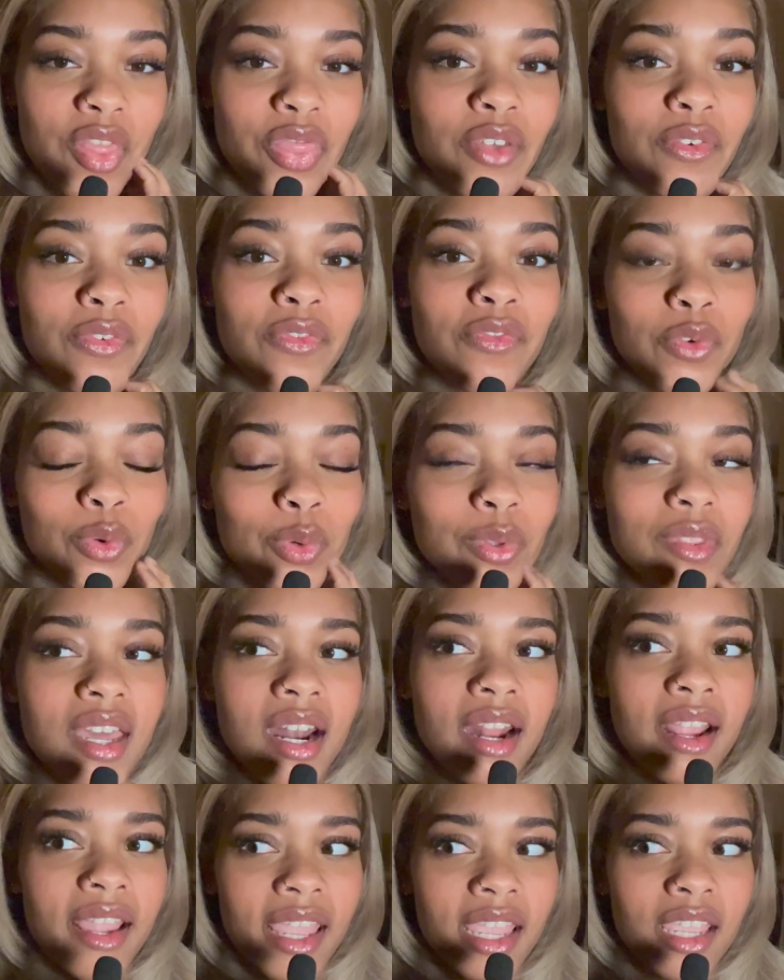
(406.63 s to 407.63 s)
The food that
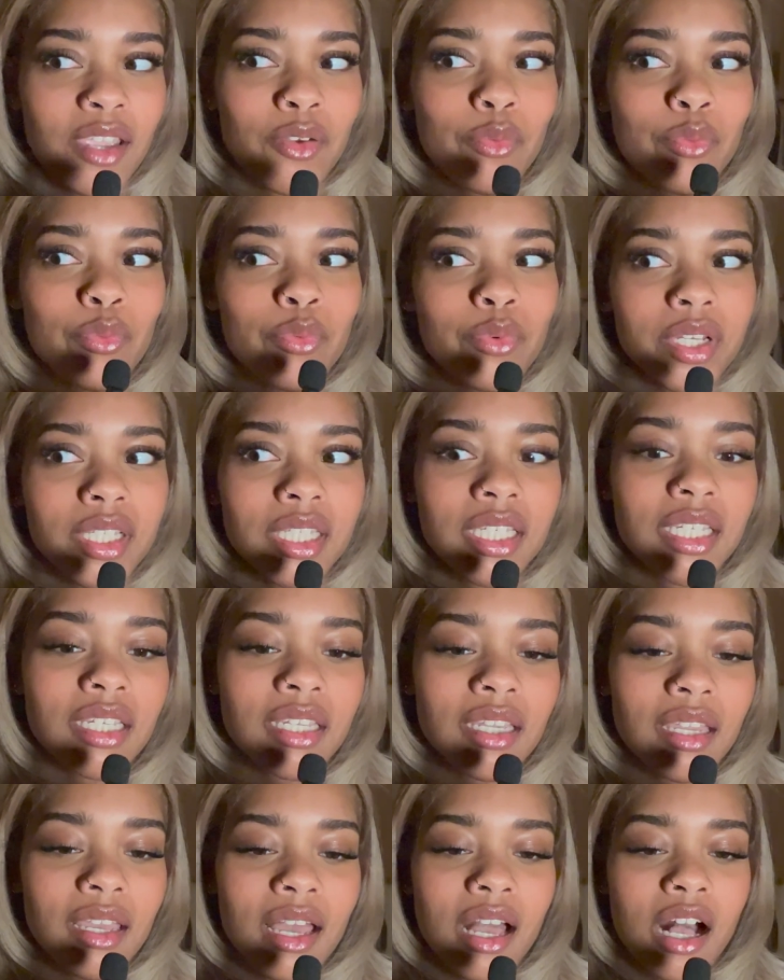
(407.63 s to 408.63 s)
I ate
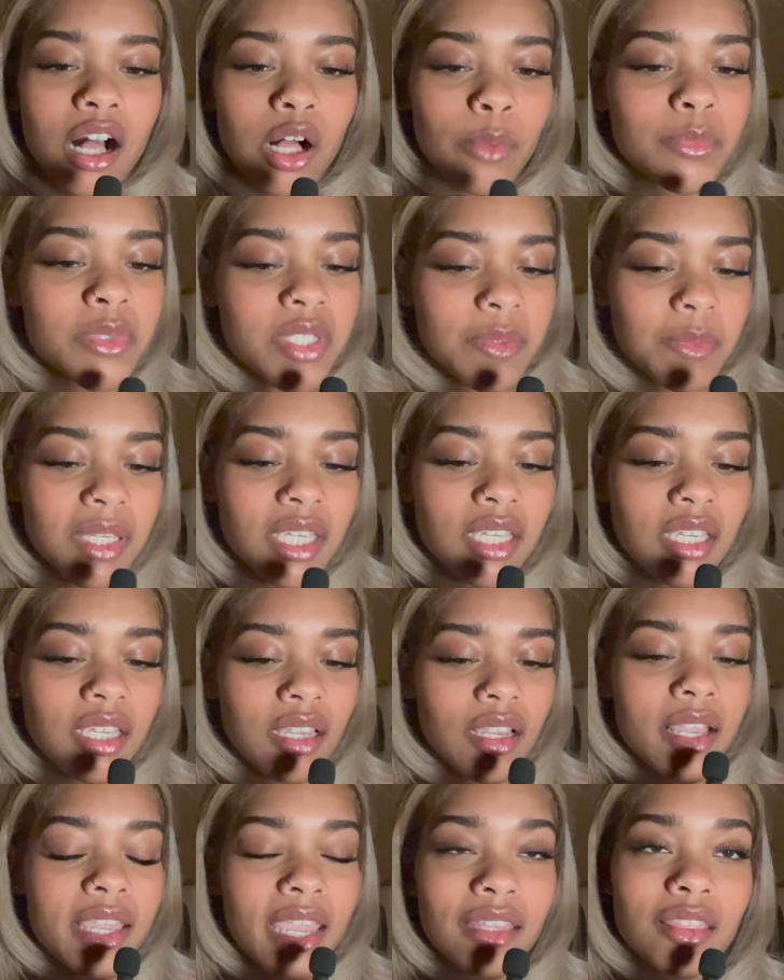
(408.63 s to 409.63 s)
really helped
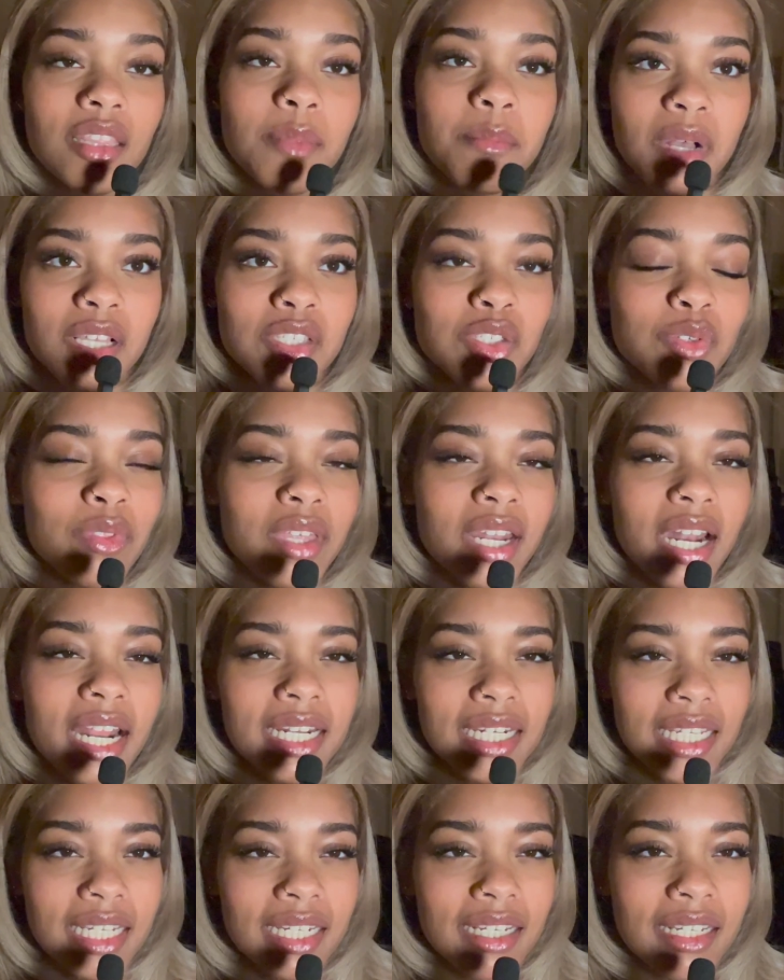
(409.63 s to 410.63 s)
me gain the muscle that I
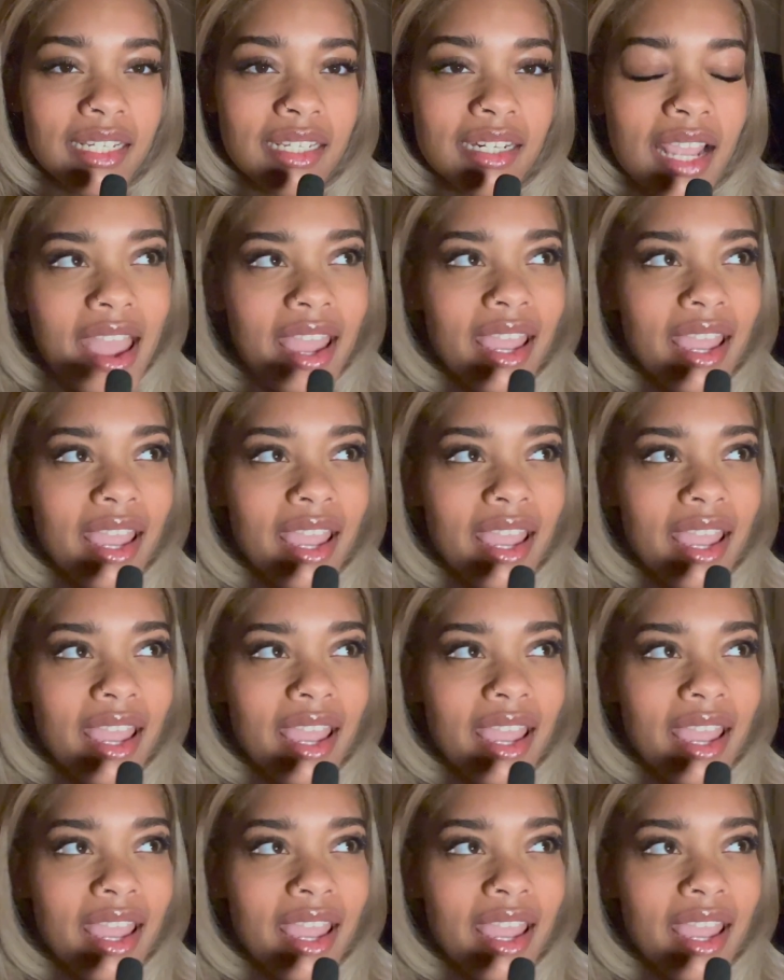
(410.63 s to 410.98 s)
needed,